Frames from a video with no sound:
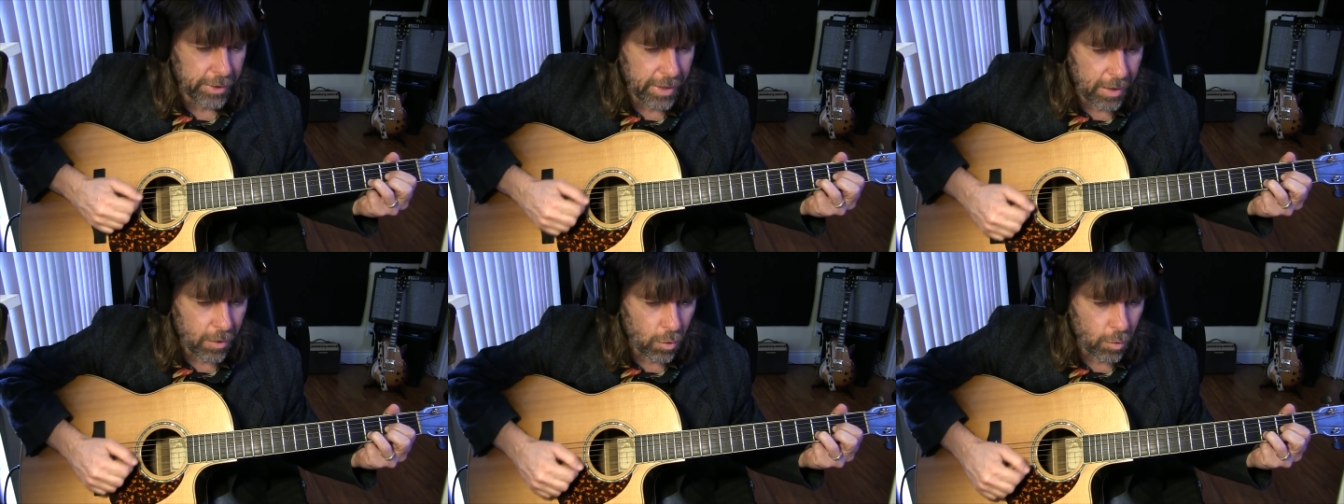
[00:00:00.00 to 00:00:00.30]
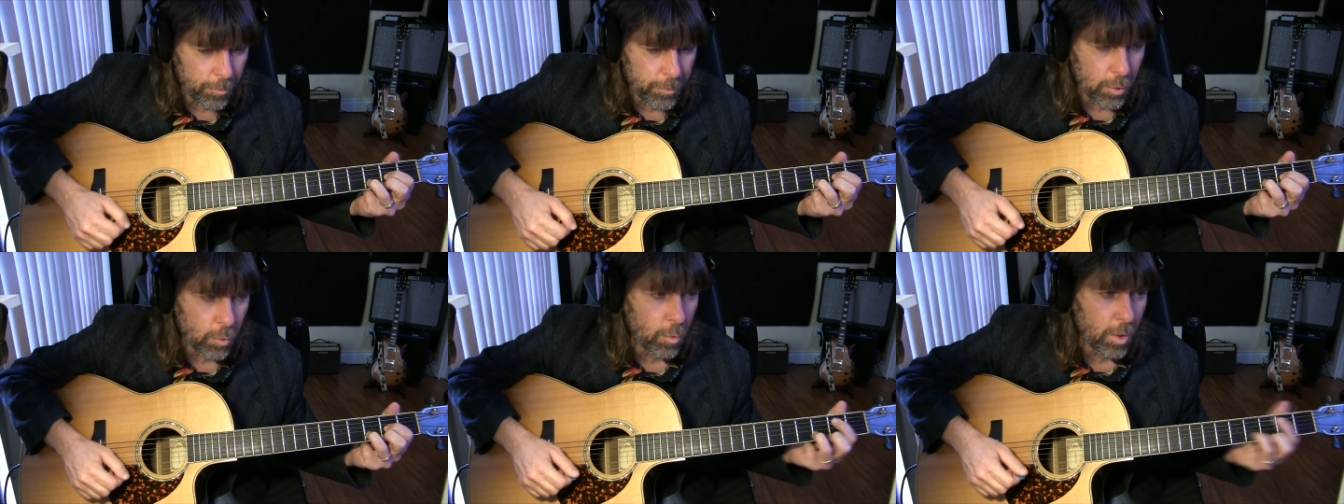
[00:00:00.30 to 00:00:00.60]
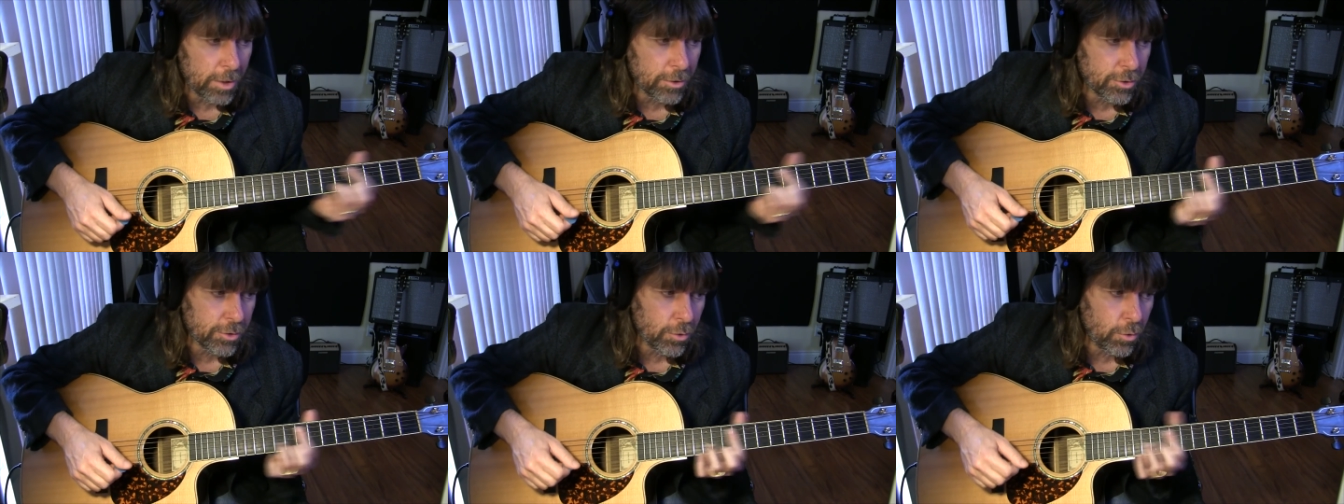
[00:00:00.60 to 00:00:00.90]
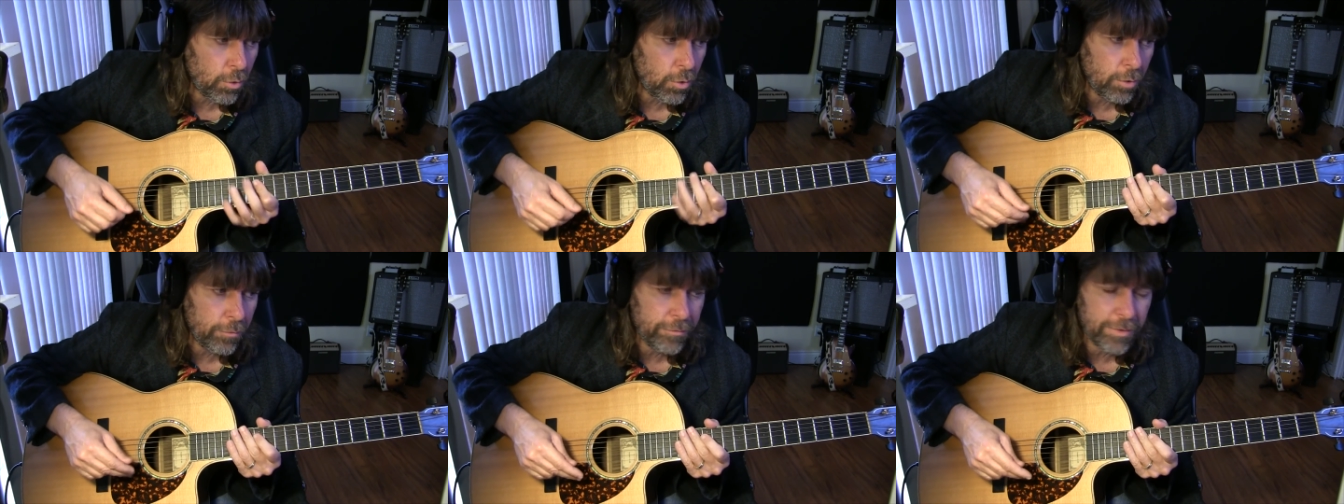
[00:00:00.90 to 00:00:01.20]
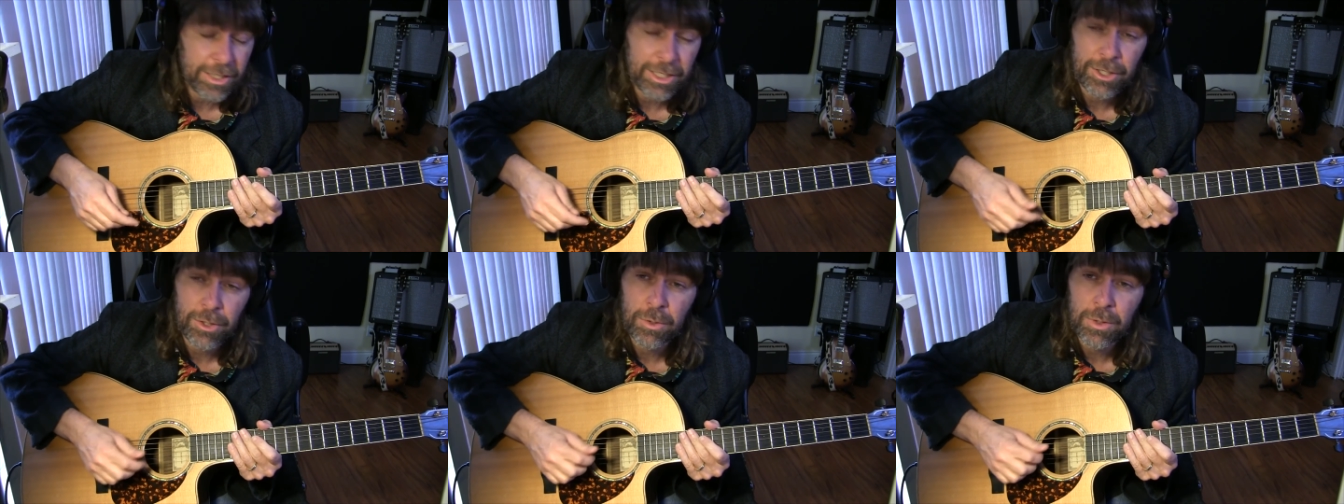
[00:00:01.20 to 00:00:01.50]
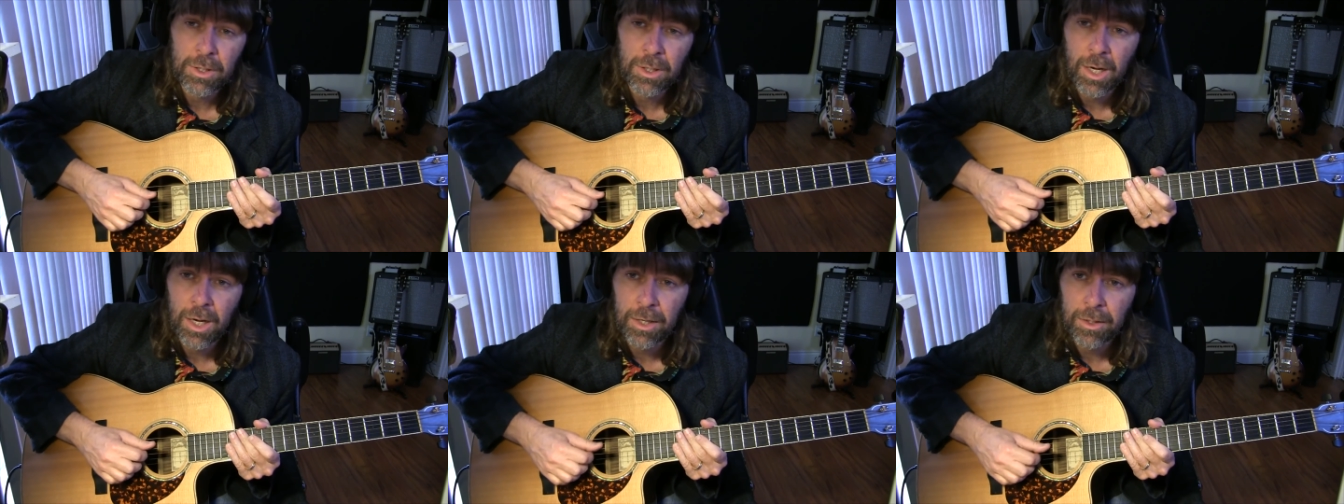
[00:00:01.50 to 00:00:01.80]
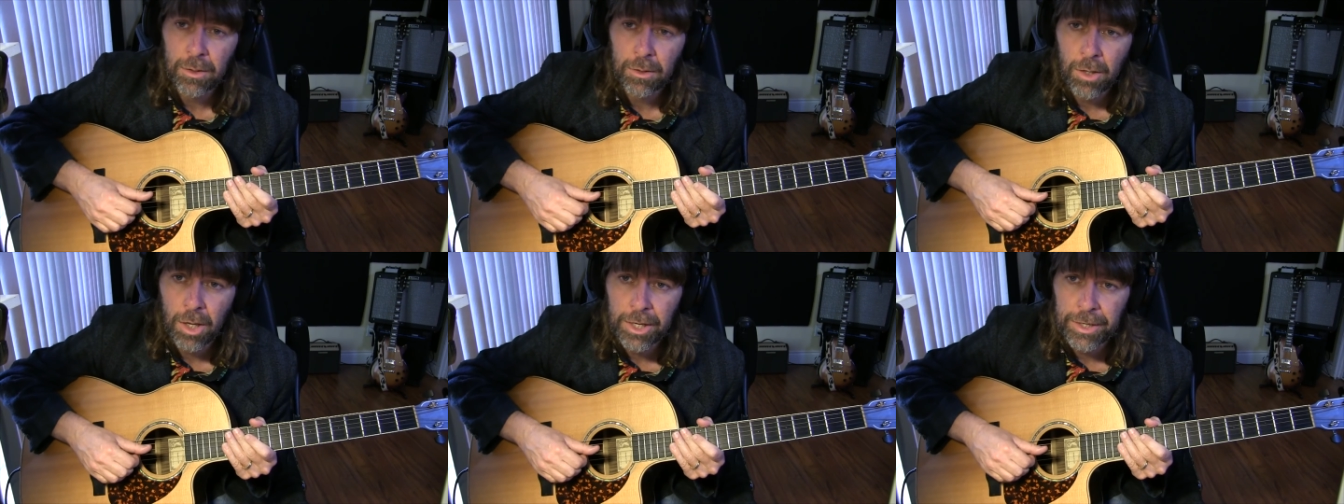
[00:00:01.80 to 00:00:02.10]
I hope you watched the whole video and got
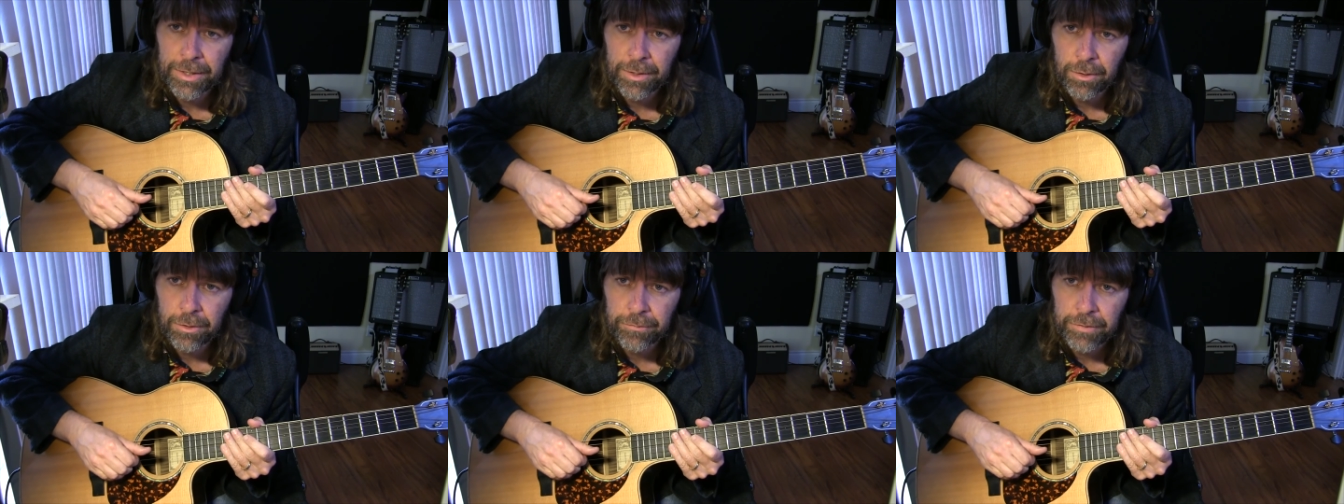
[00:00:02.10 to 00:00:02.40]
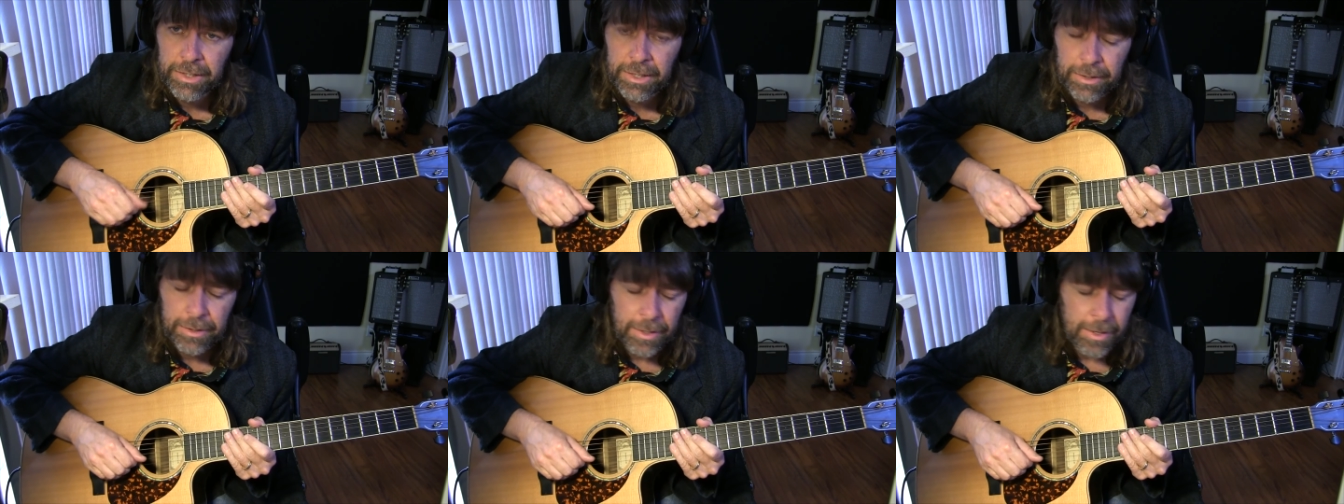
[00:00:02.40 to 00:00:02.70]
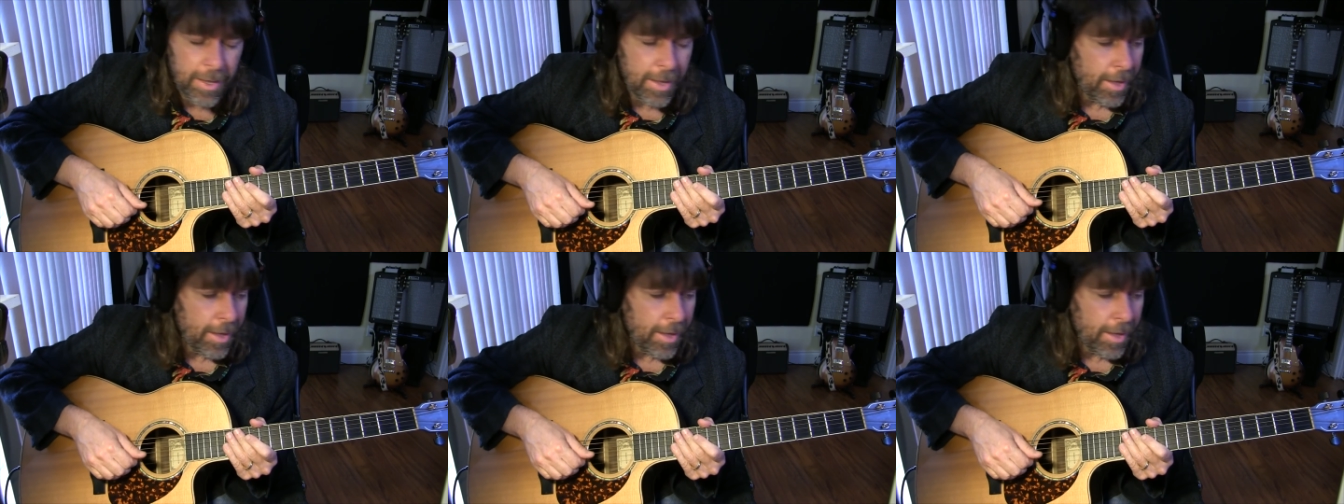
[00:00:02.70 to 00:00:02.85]
a lot out of it.